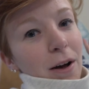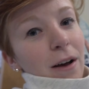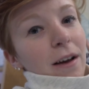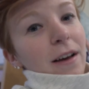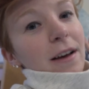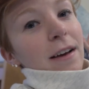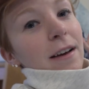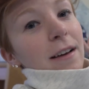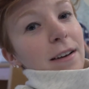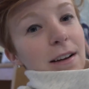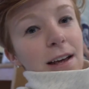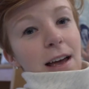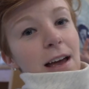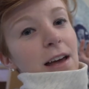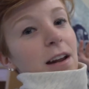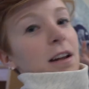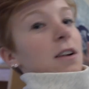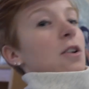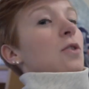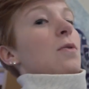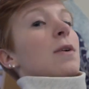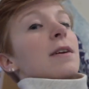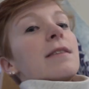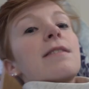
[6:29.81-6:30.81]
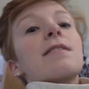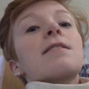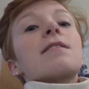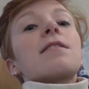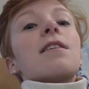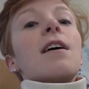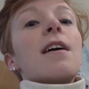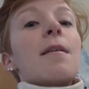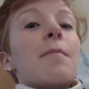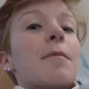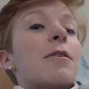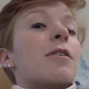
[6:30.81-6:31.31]
button, and a quick
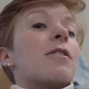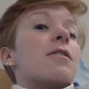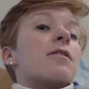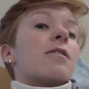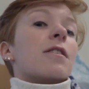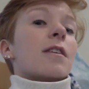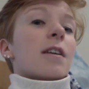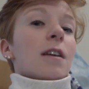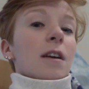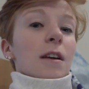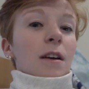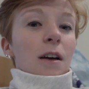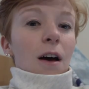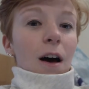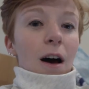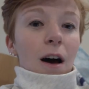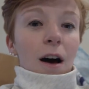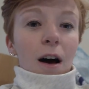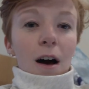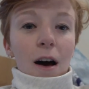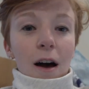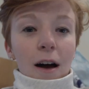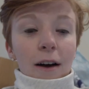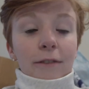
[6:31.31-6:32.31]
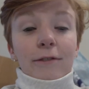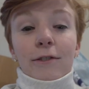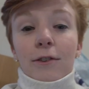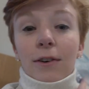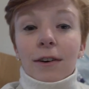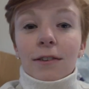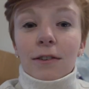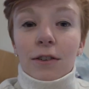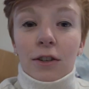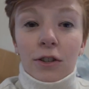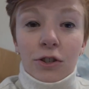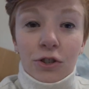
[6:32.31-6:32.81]
disclaimer, if you
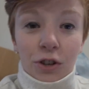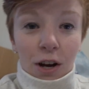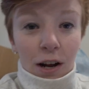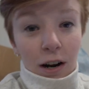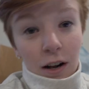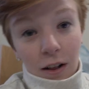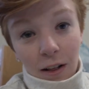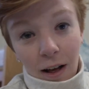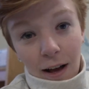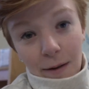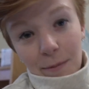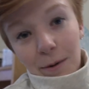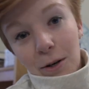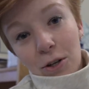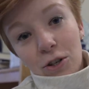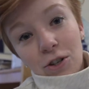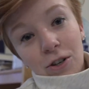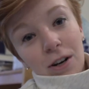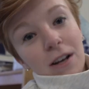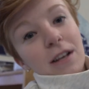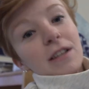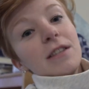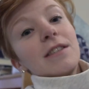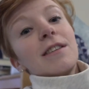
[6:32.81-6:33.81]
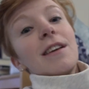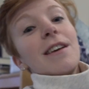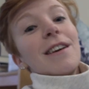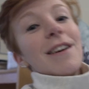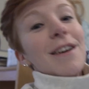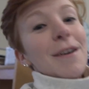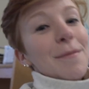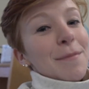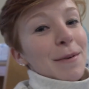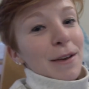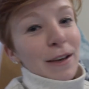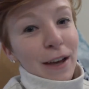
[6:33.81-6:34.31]
ever try to climb on trains,
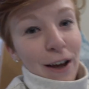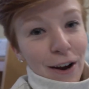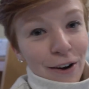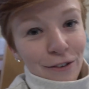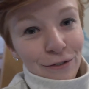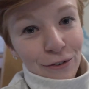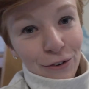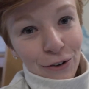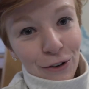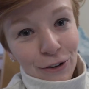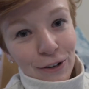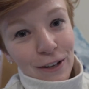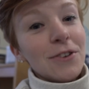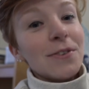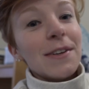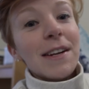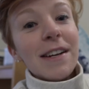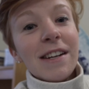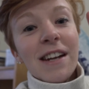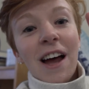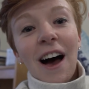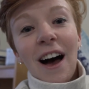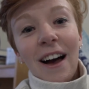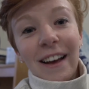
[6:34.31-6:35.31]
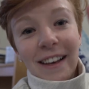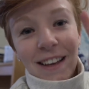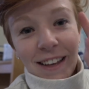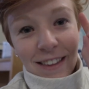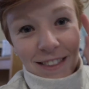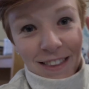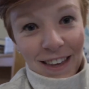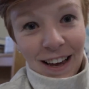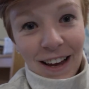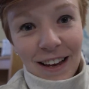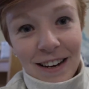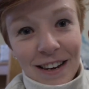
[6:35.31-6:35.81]
be careful. You did not
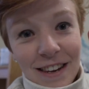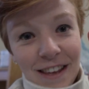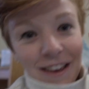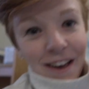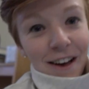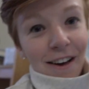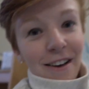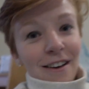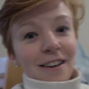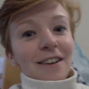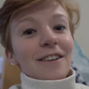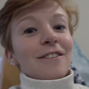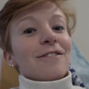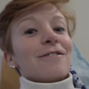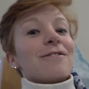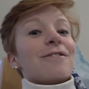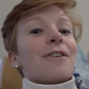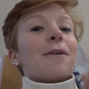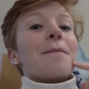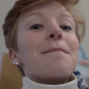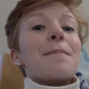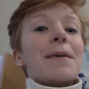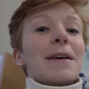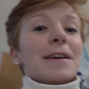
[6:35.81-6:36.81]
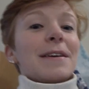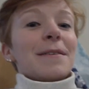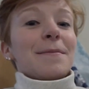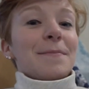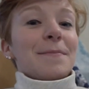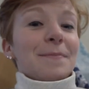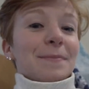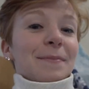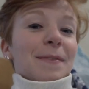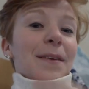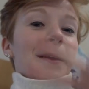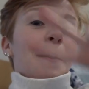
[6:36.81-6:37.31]
get the idea from me.
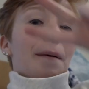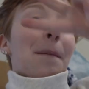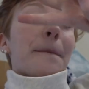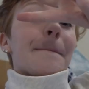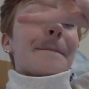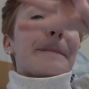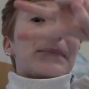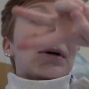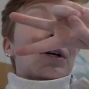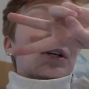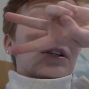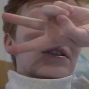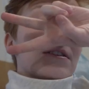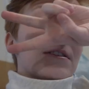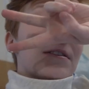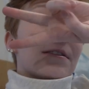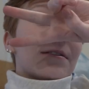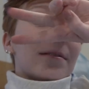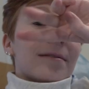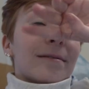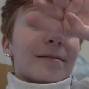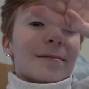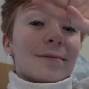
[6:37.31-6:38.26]
Peace.